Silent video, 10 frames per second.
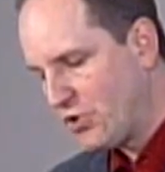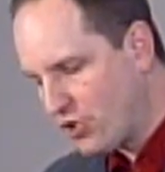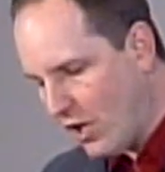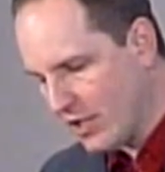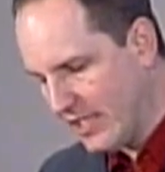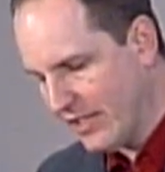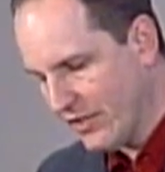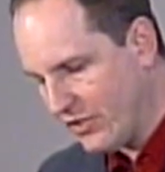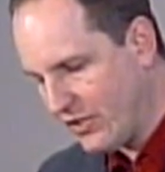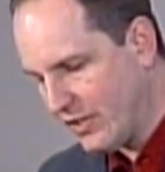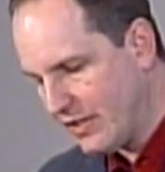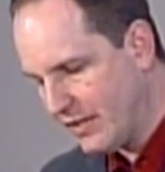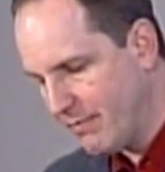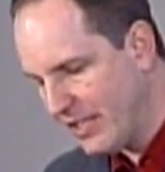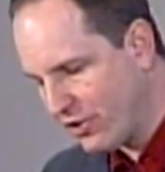strong leaders,
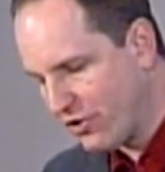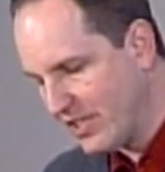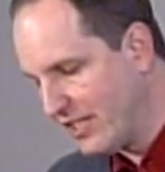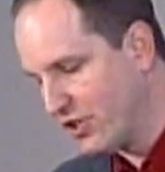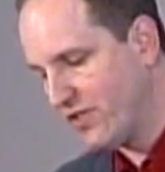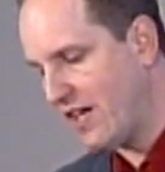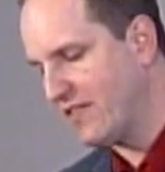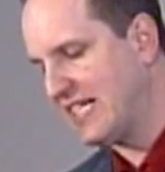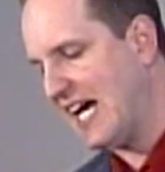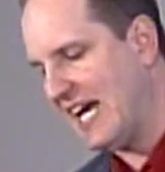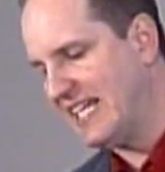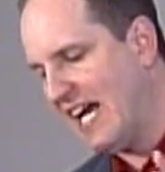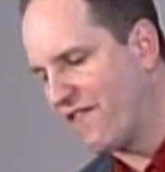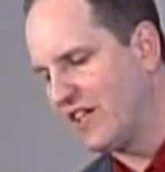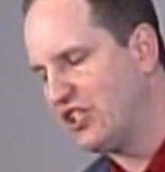ministry leaders of every kind.
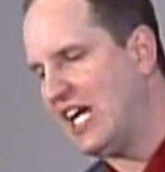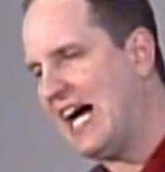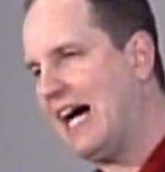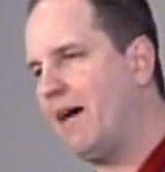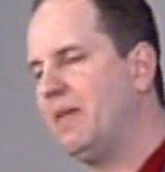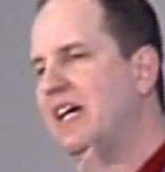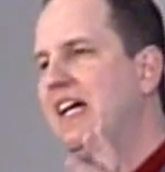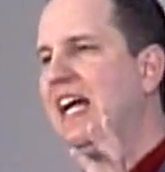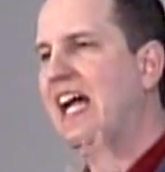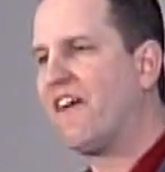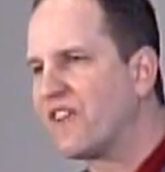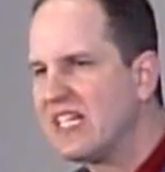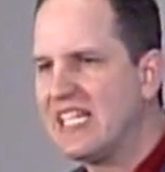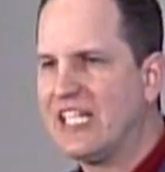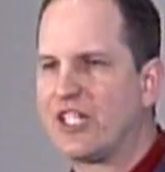Every job,
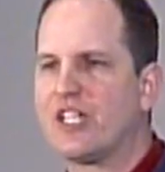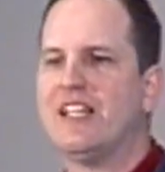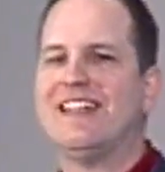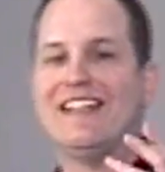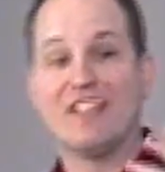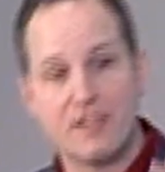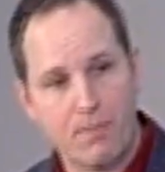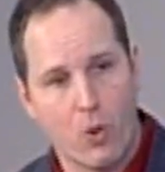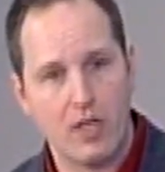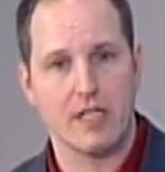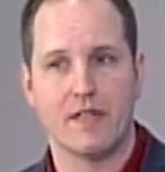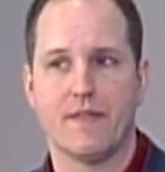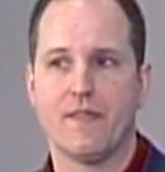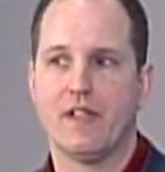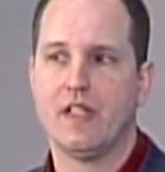every leader is important,
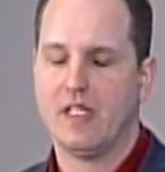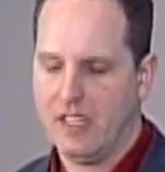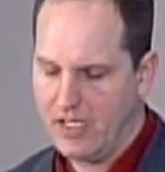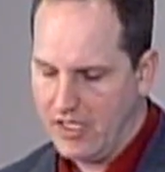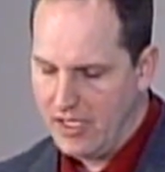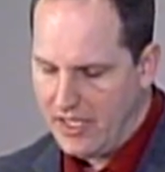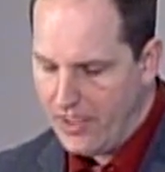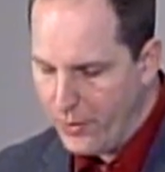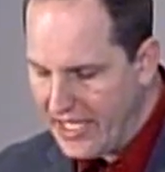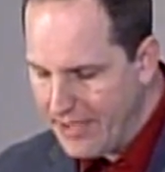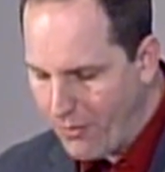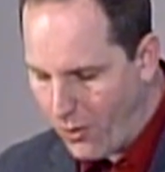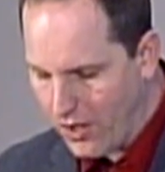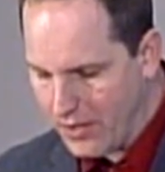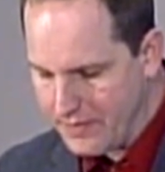and we need
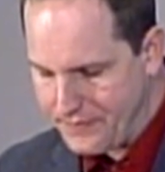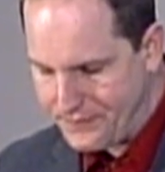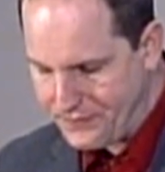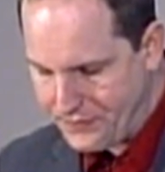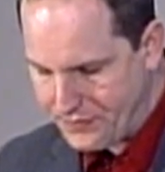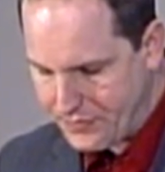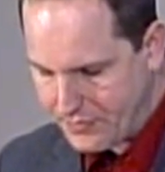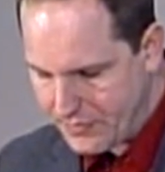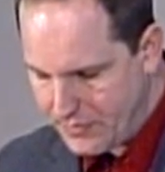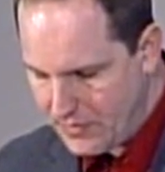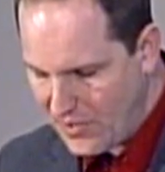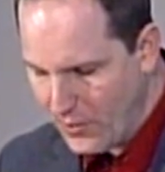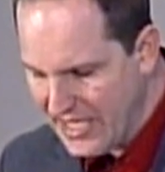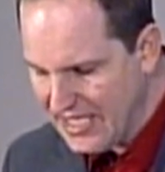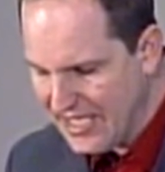more.
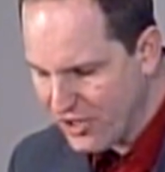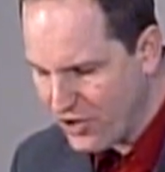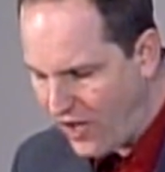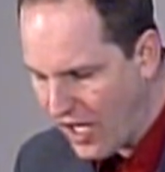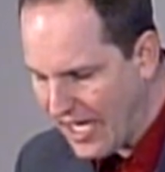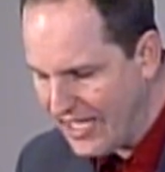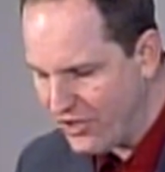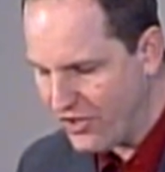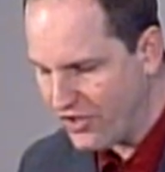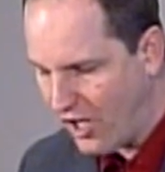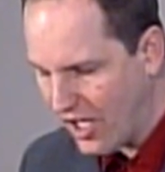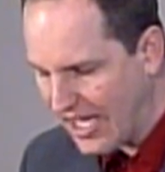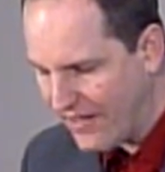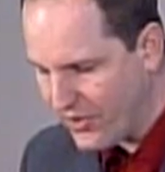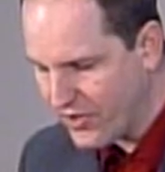We need leaders of all ages and all
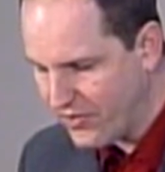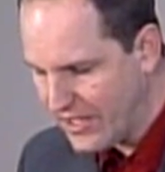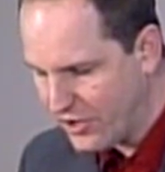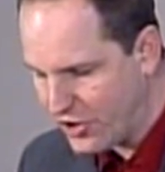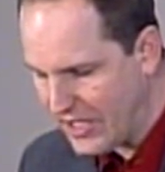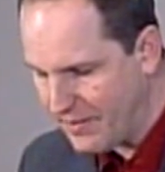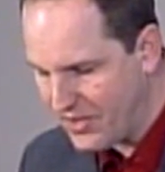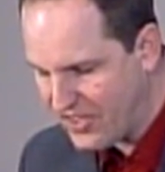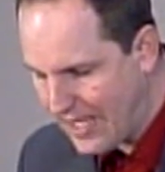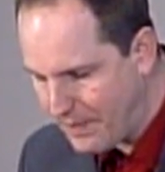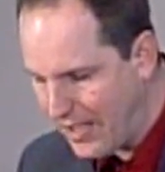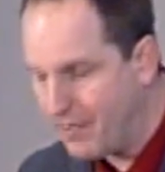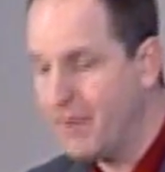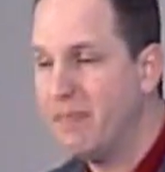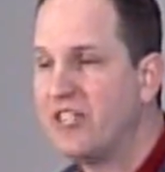levels of leadership to step
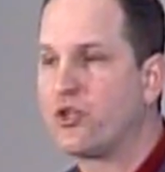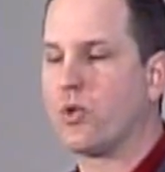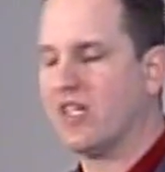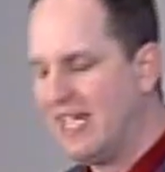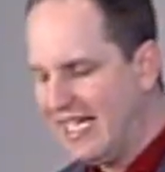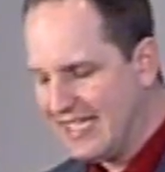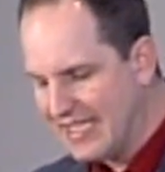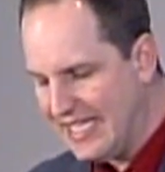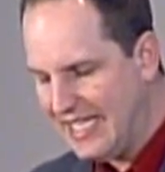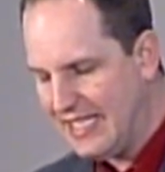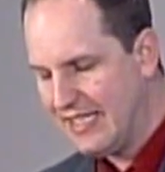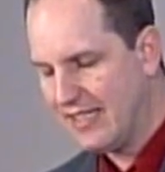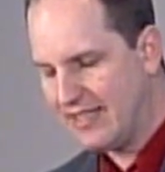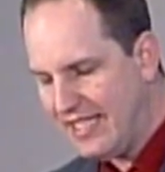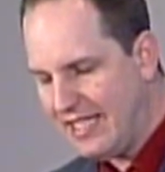up and mentor and lead
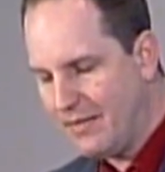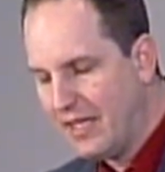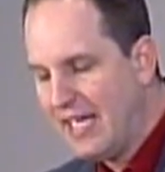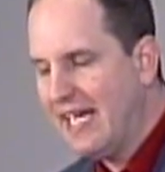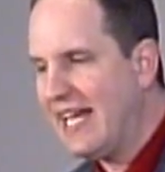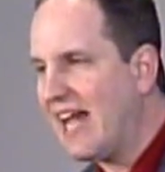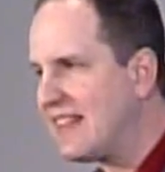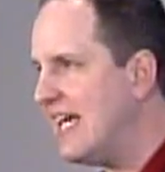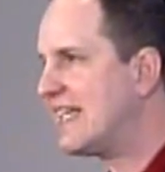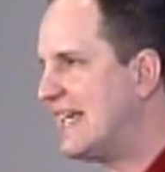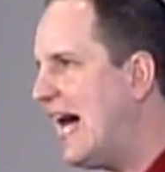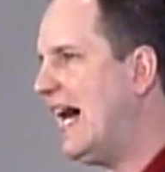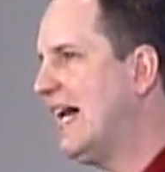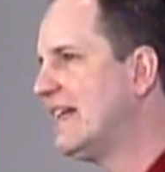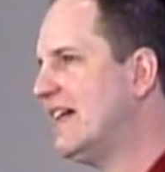the team and I thank
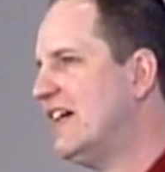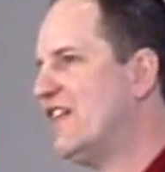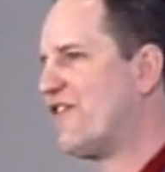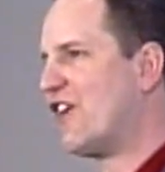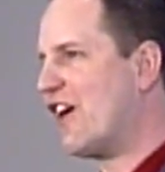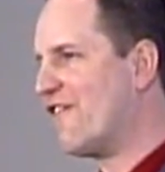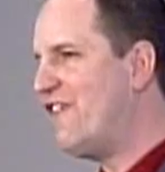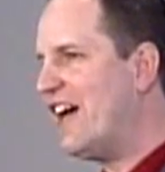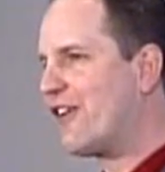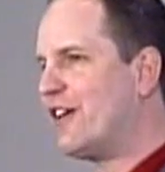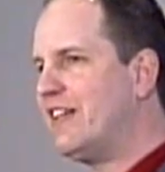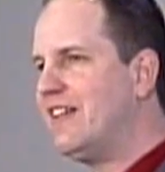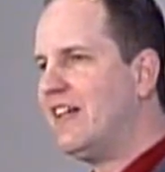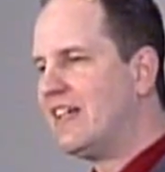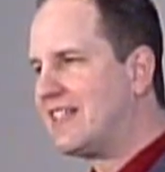God for our
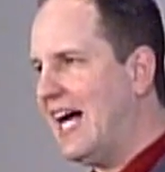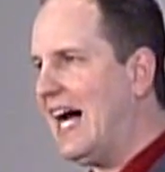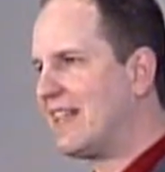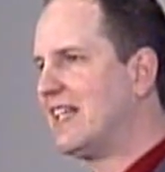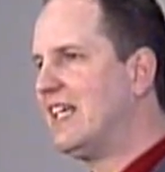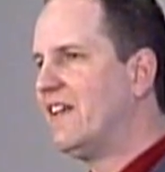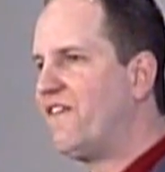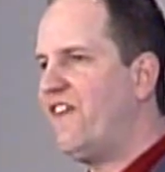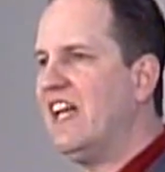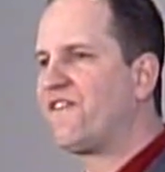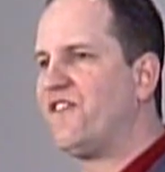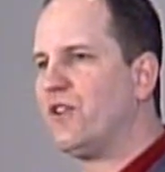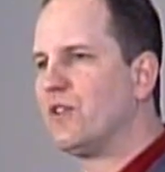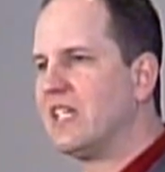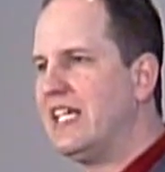veteran, godly,
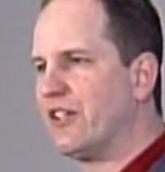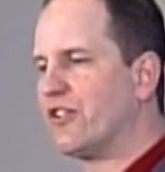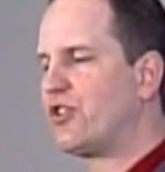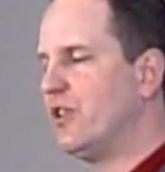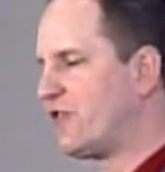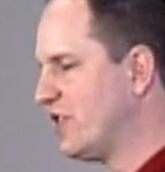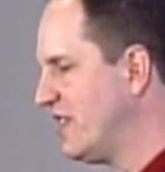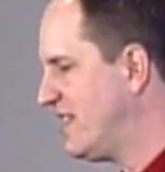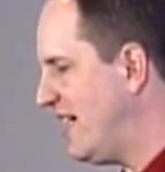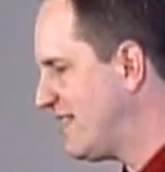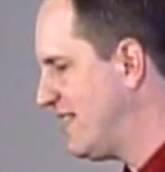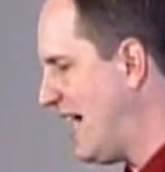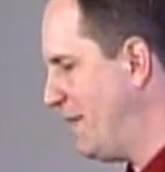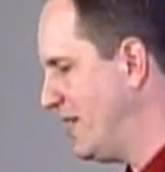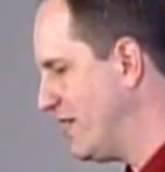faithful leaders who have stood the test of
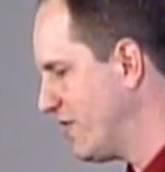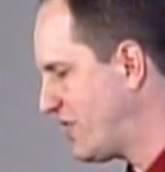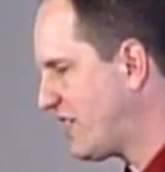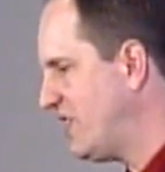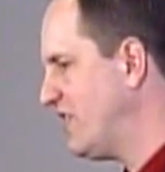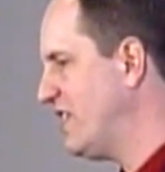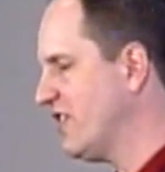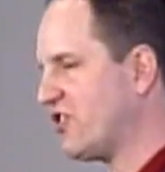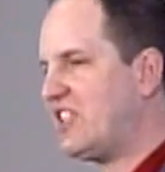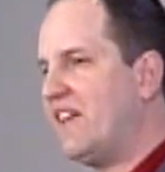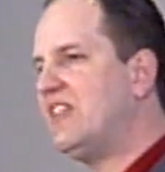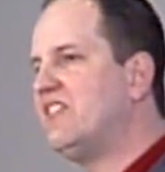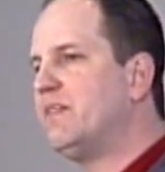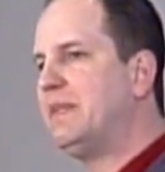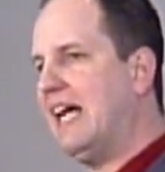time into their 60s, into their
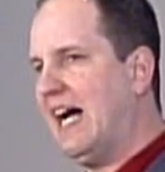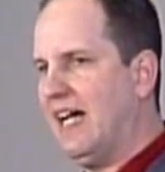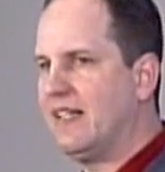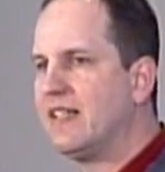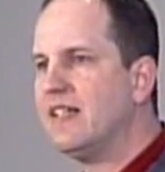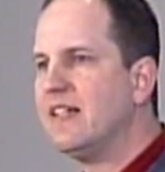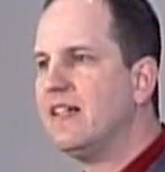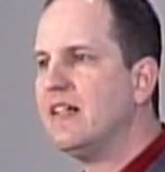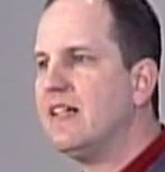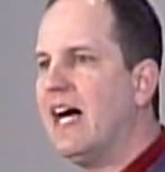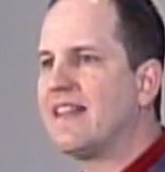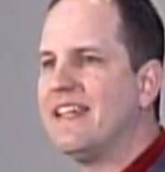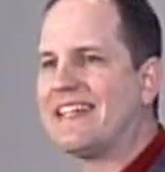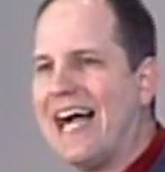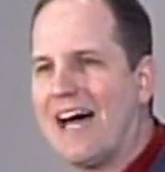70s, and beyond. I
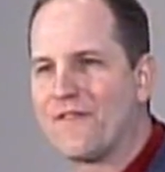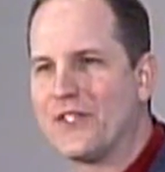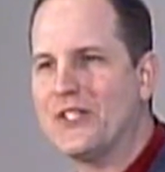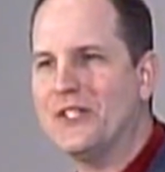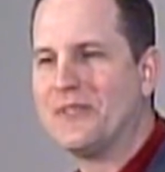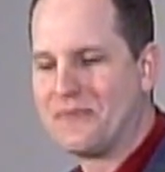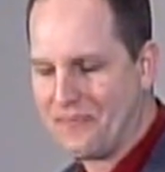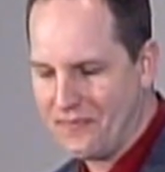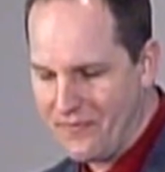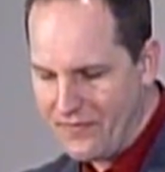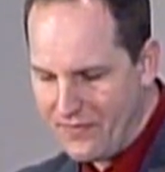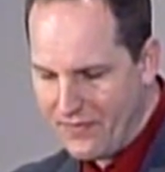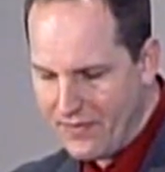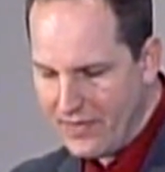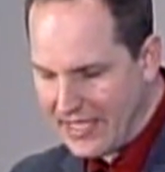thank God for you.
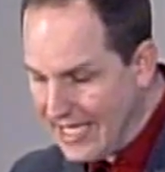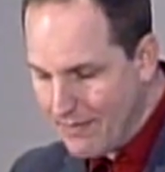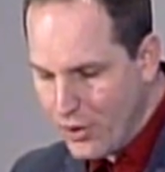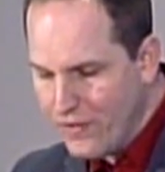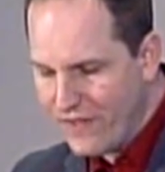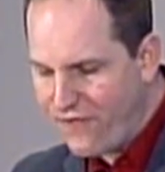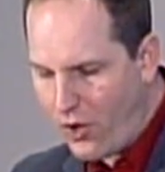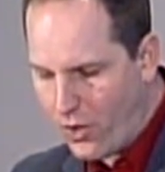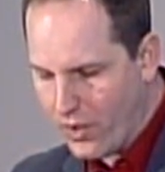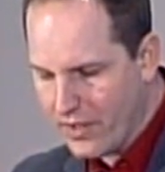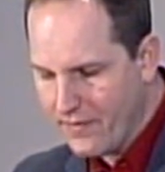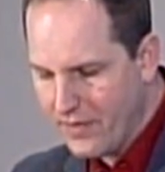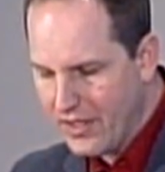They keep moving forward.